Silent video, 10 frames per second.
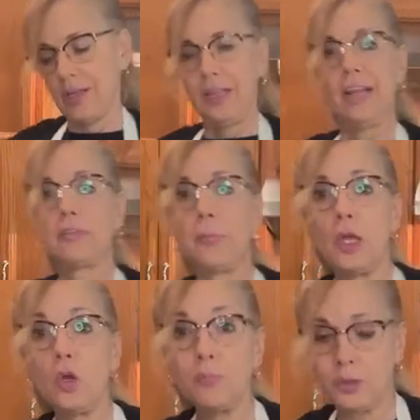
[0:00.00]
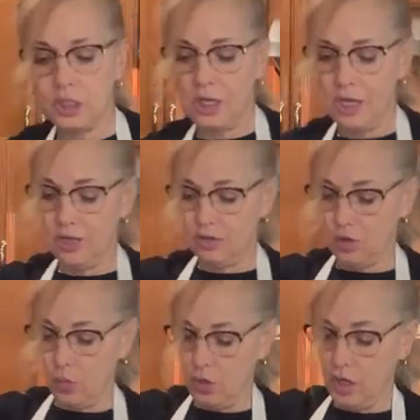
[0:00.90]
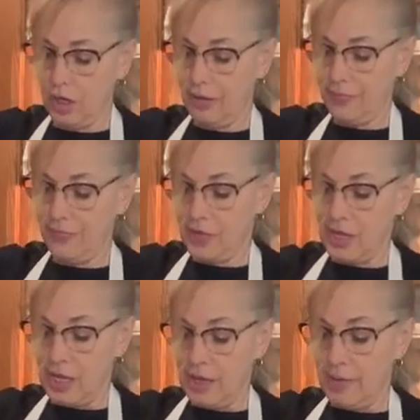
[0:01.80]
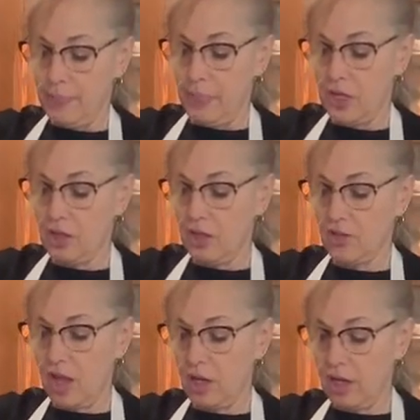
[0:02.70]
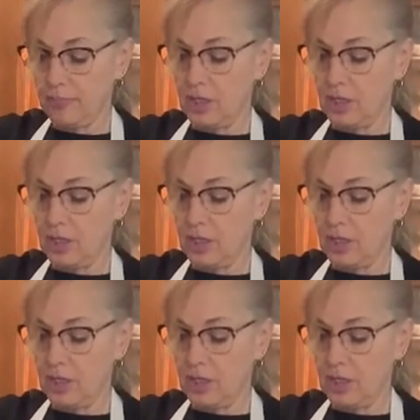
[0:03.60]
that's a big oopsie. So we're gonna beat this all up